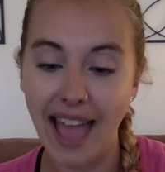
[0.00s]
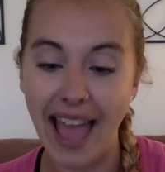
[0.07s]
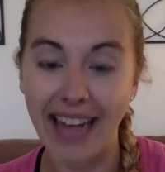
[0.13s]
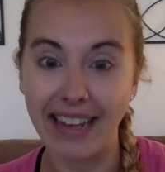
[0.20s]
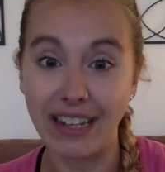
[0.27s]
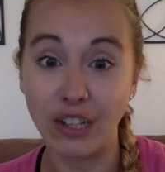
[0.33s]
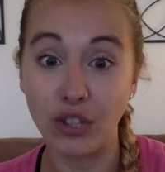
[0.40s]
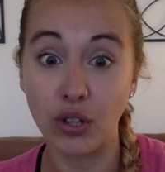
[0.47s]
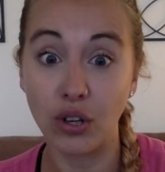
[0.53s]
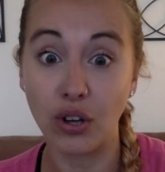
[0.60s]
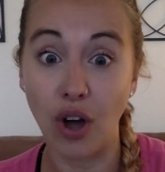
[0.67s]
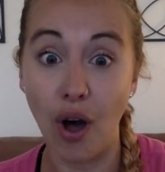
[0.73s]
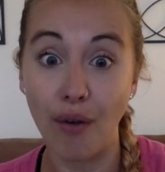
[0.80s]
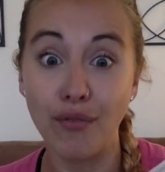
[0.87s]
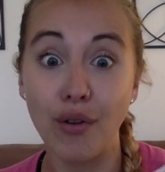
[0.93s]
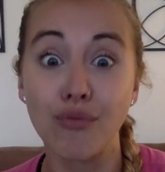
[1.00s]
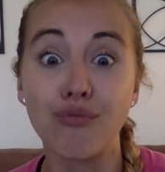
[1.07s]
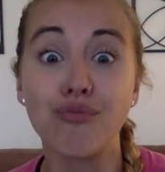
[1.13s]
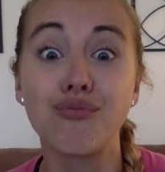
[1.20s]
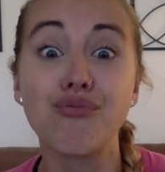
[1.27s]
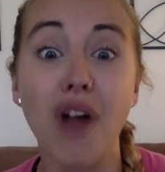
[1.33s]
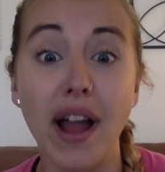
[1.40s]
and he took off
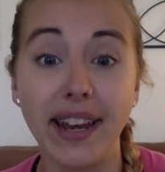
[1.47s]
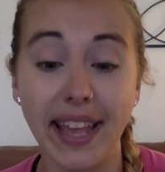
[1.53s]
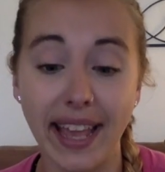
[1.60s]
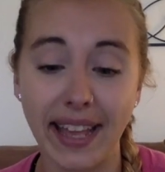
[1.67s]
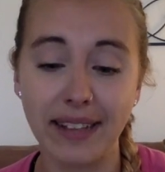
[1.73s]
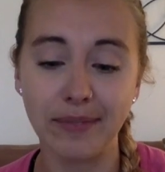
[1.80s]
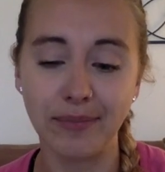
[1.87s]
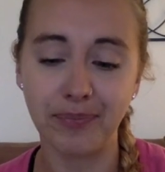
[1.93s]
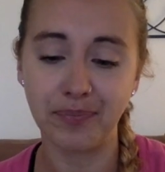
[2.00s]
running.